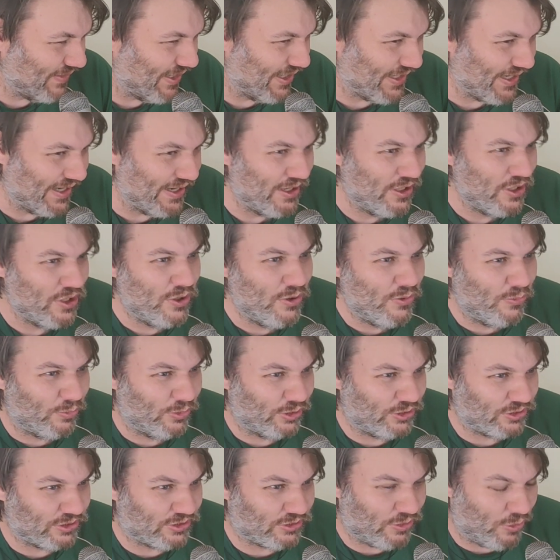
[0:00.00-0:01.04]
Okay.
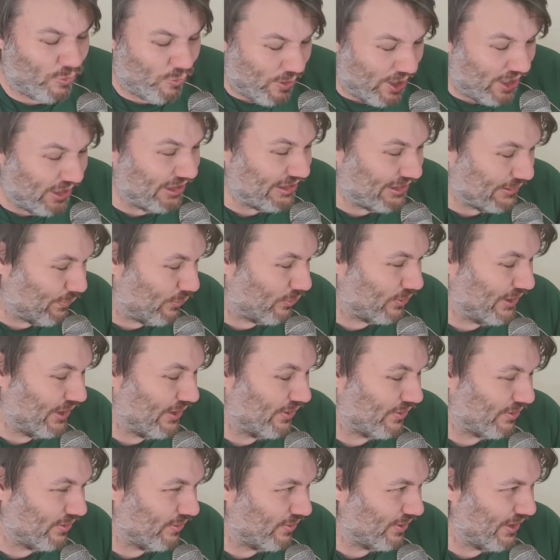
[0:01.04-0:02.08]
Which was quite a sporty
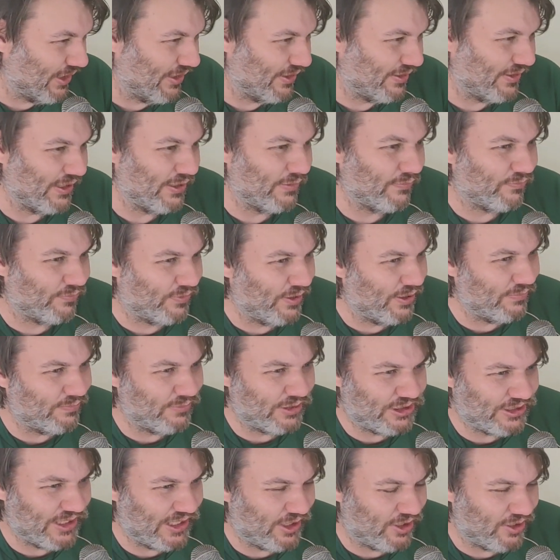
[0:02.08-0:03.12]
looking thing, very
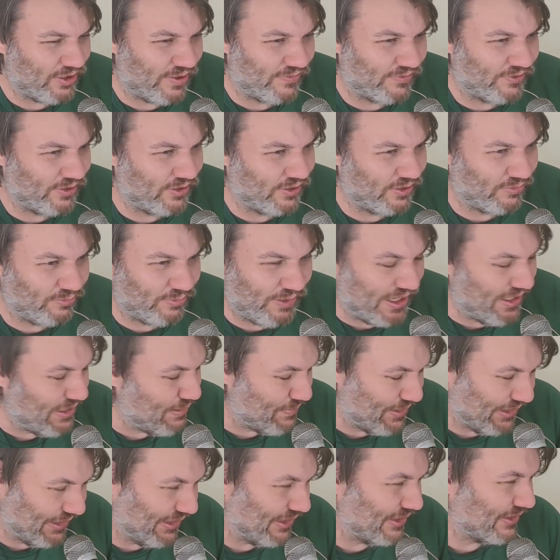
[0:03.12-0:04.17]
much taking after the rally
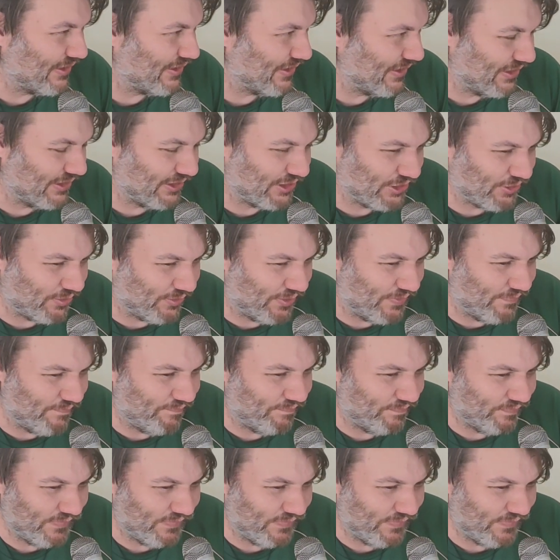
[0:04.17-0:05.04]
Minis and so on.